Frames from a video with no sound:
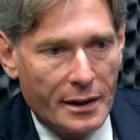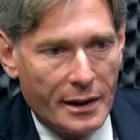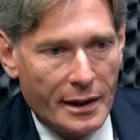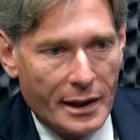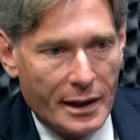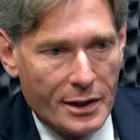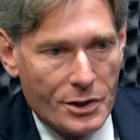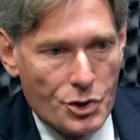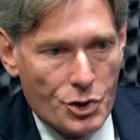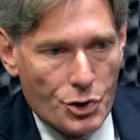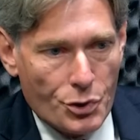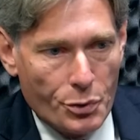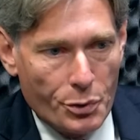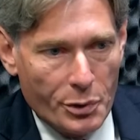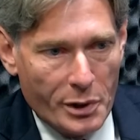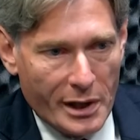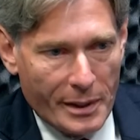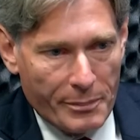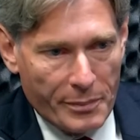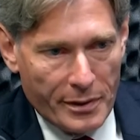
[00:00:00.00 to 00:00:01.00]
uh,
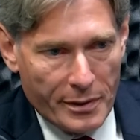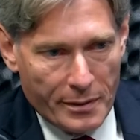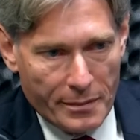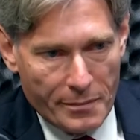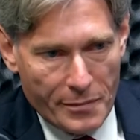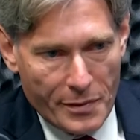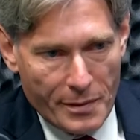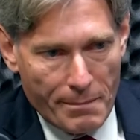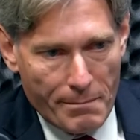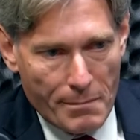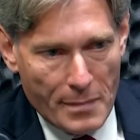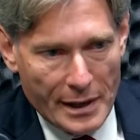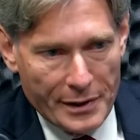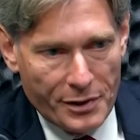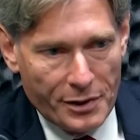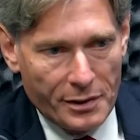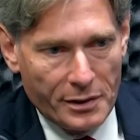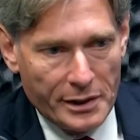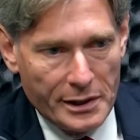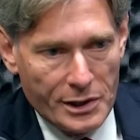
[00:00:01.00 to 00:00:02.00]
screwed up the, the
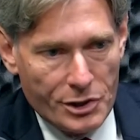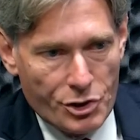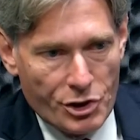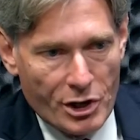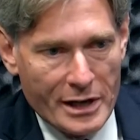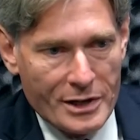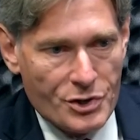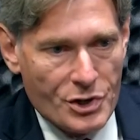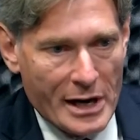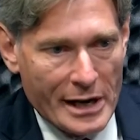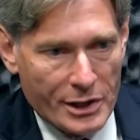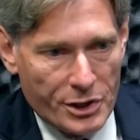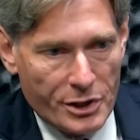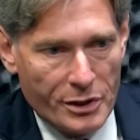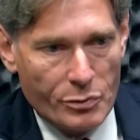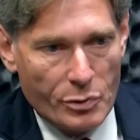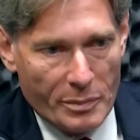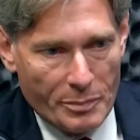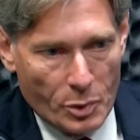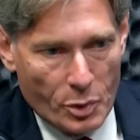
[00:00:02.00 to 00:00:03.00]
monthly
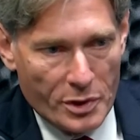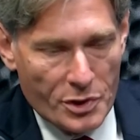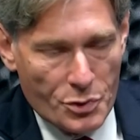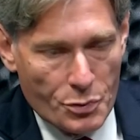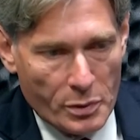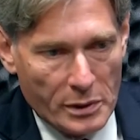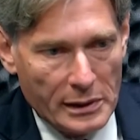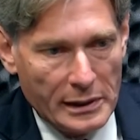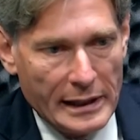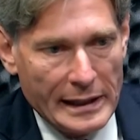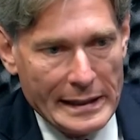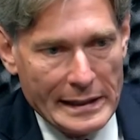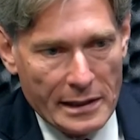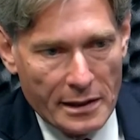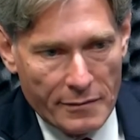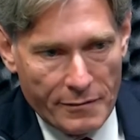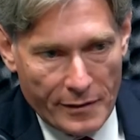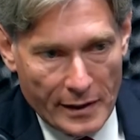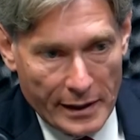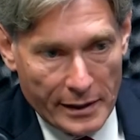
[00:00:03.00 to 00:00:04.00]
transaction reports, were late
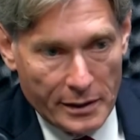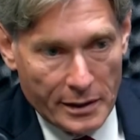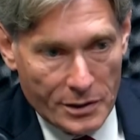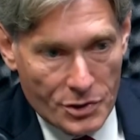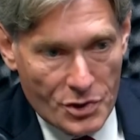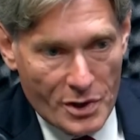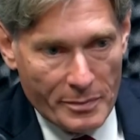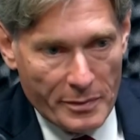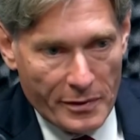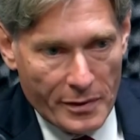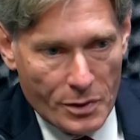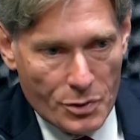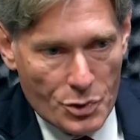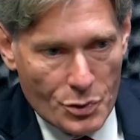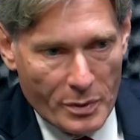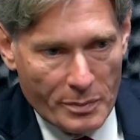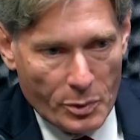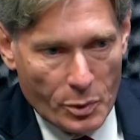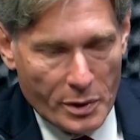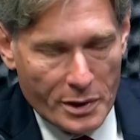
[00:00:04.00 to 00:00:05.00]
in filing some of those
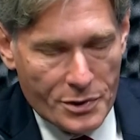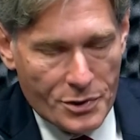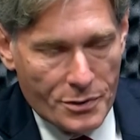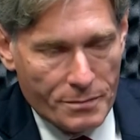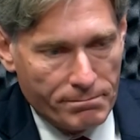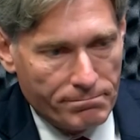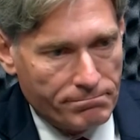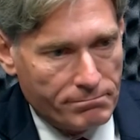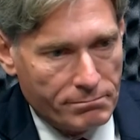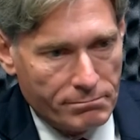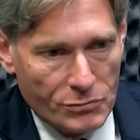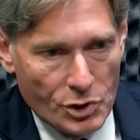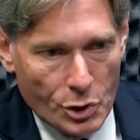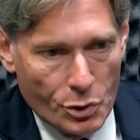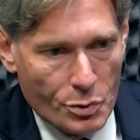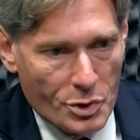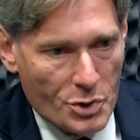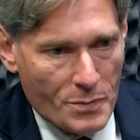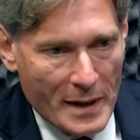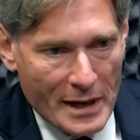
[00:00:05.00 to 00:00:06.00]
reports,
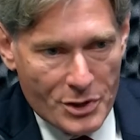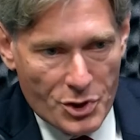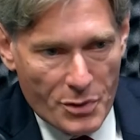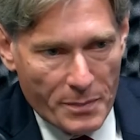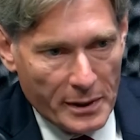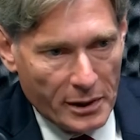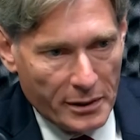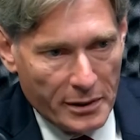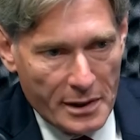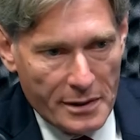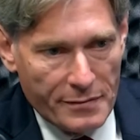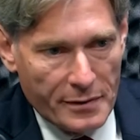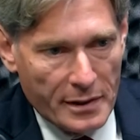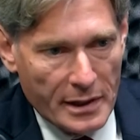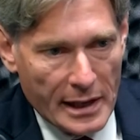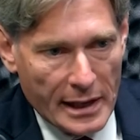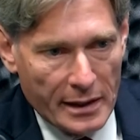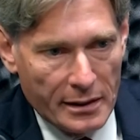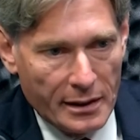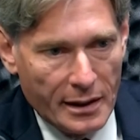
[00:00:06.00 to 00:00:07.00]
took responsibility for
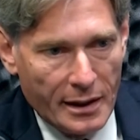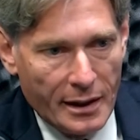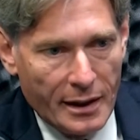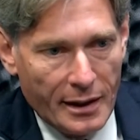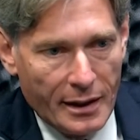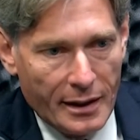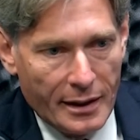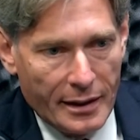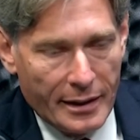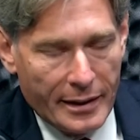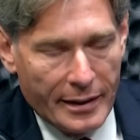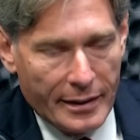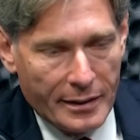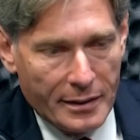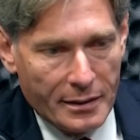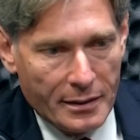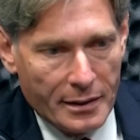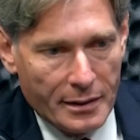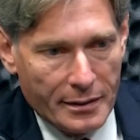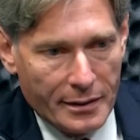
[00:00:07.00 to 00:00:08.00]
that uh,
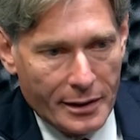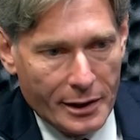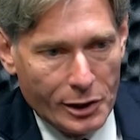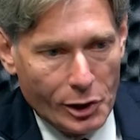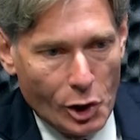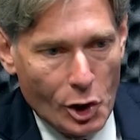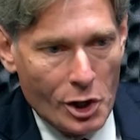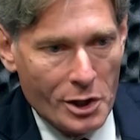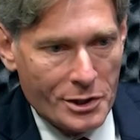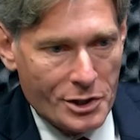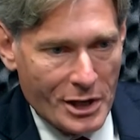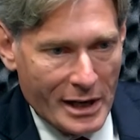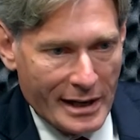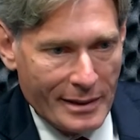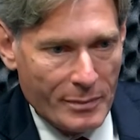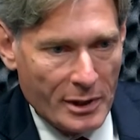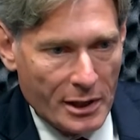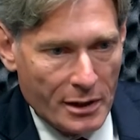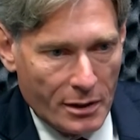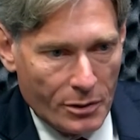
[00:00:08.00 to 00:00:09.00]
a, a, long
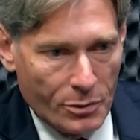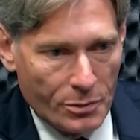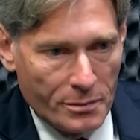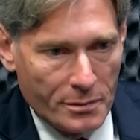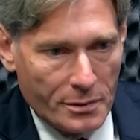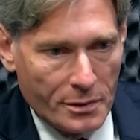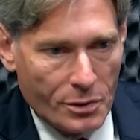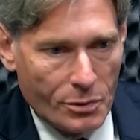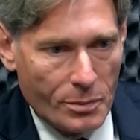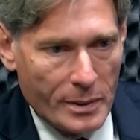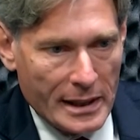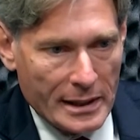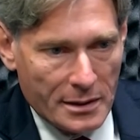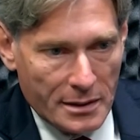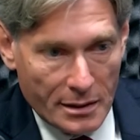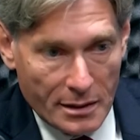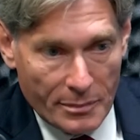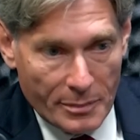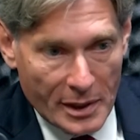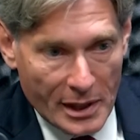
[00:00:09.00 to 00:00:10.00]
time ago,
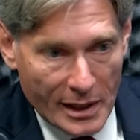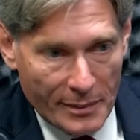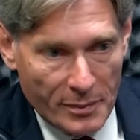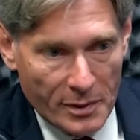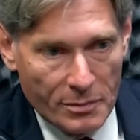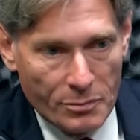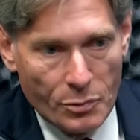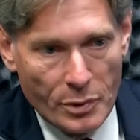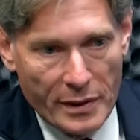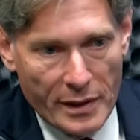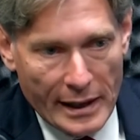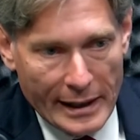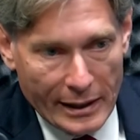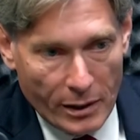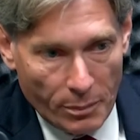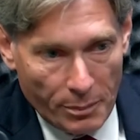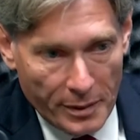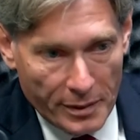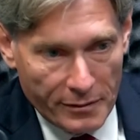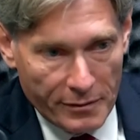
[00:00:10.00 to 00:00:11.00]
corrected the problem with the
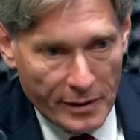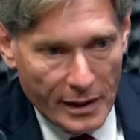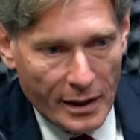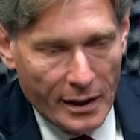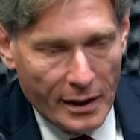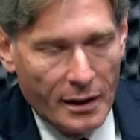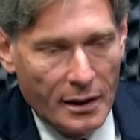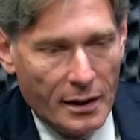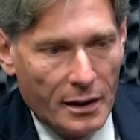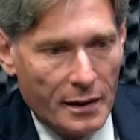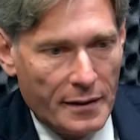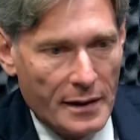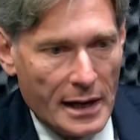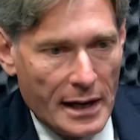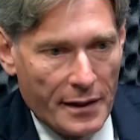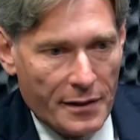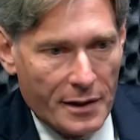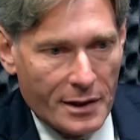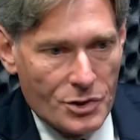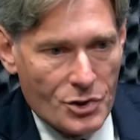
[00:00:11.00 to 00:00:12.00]
help of the
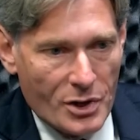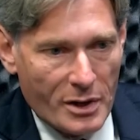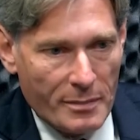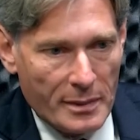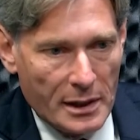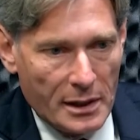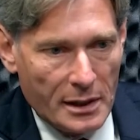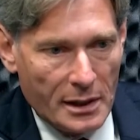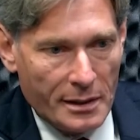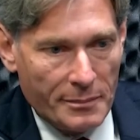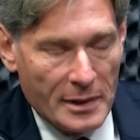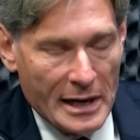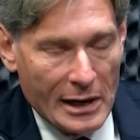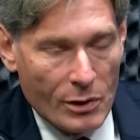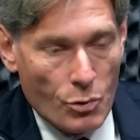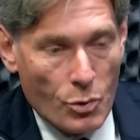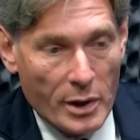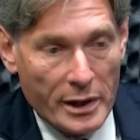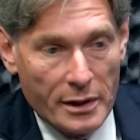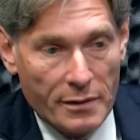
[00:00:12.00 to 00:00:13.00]
Ethics Committee. I'm now
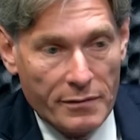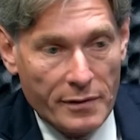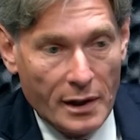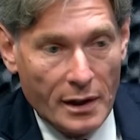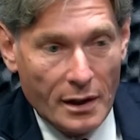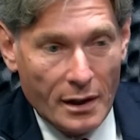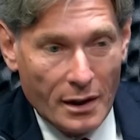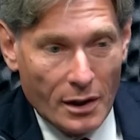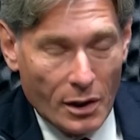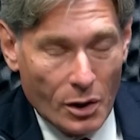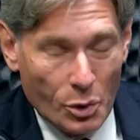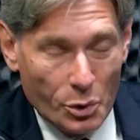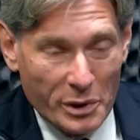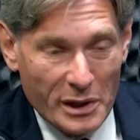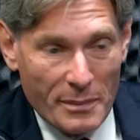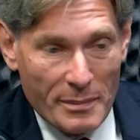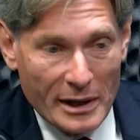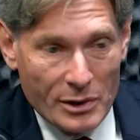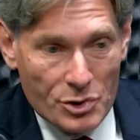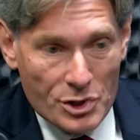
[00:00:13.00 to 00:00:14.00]
one of only
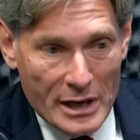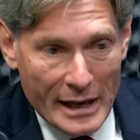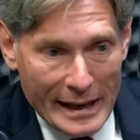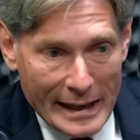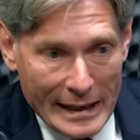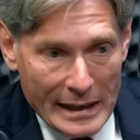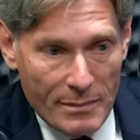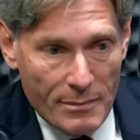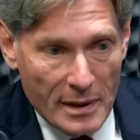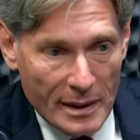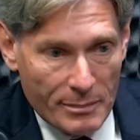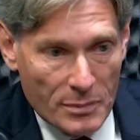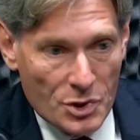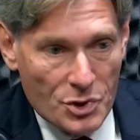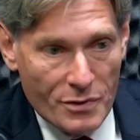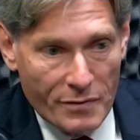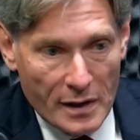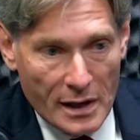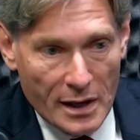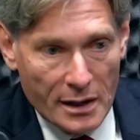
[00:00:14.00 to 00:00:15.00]
about 10
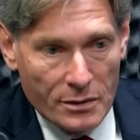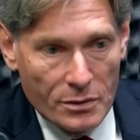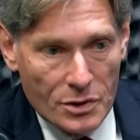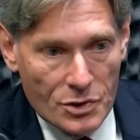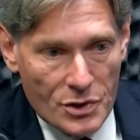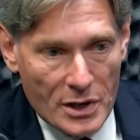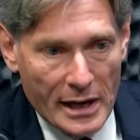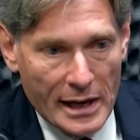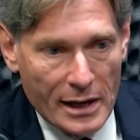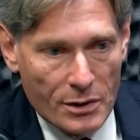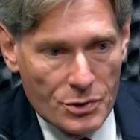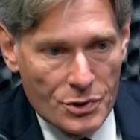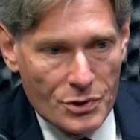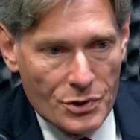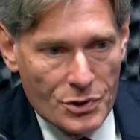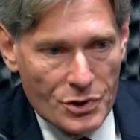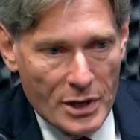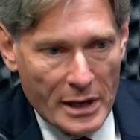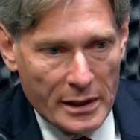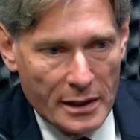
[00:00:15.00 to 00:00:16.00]
members of Congress, the House
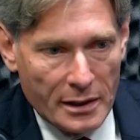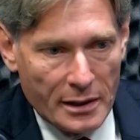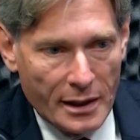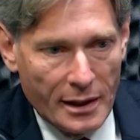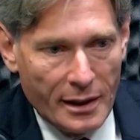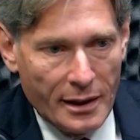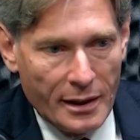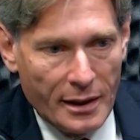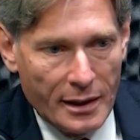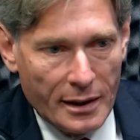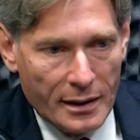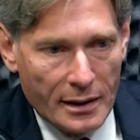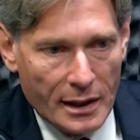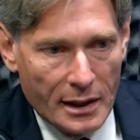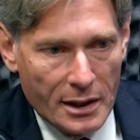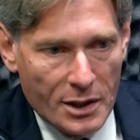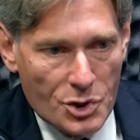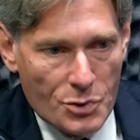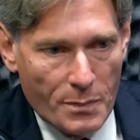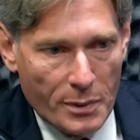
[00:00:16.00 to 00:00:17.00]
and Senate,
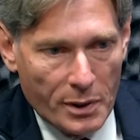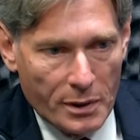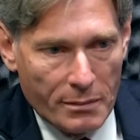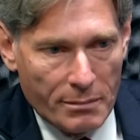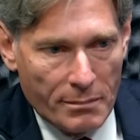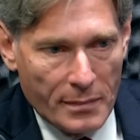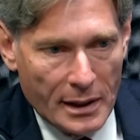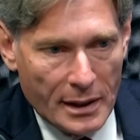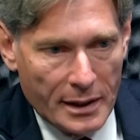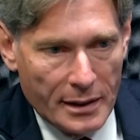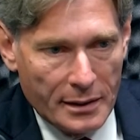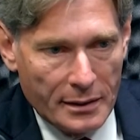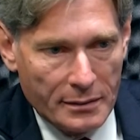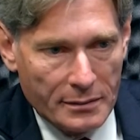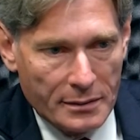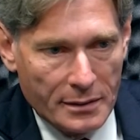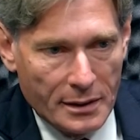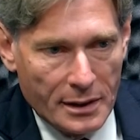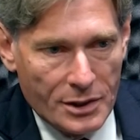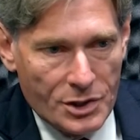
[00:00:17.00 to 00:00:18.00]
that has put my
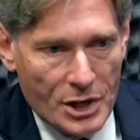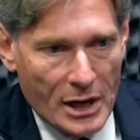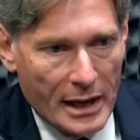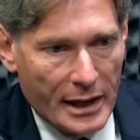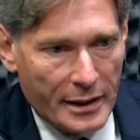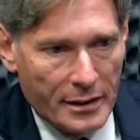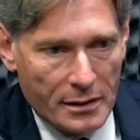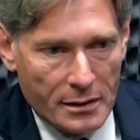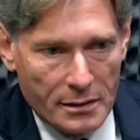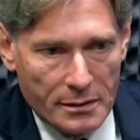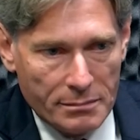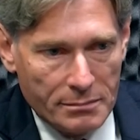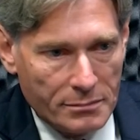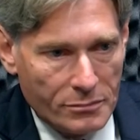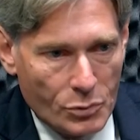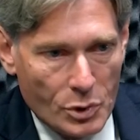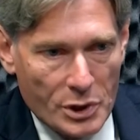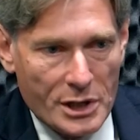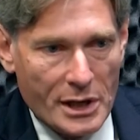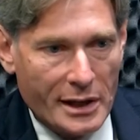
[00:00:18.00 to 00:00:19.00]
entire
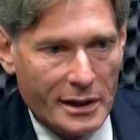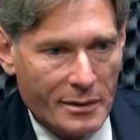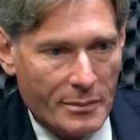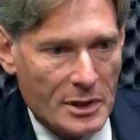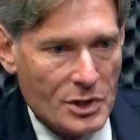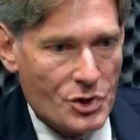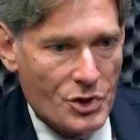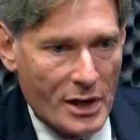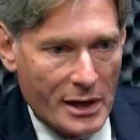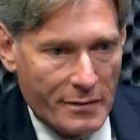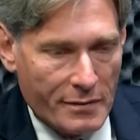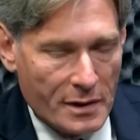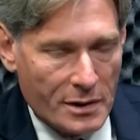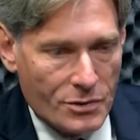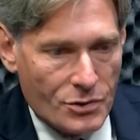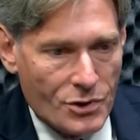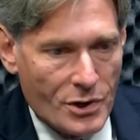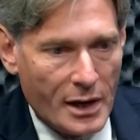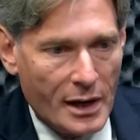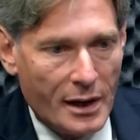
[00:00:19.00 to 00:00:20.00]
retirement
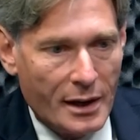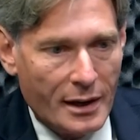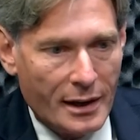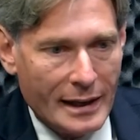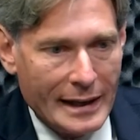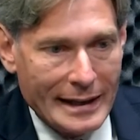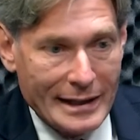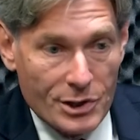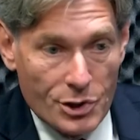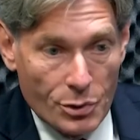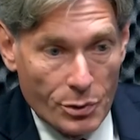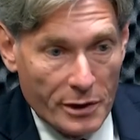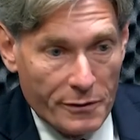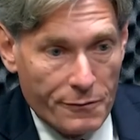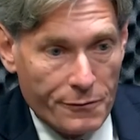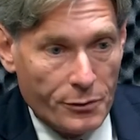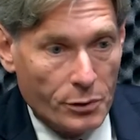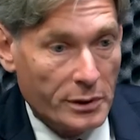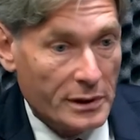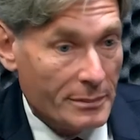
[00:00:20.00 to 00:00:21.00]
savings into a
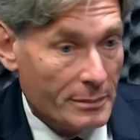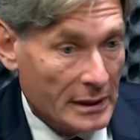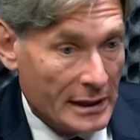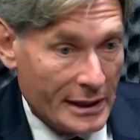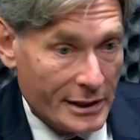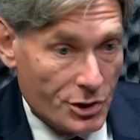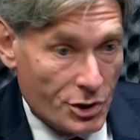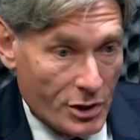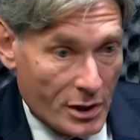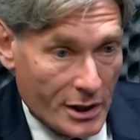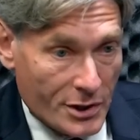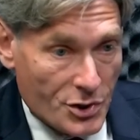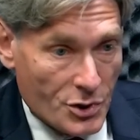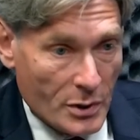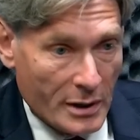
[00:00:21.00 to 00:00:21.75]
fully blind trust. So I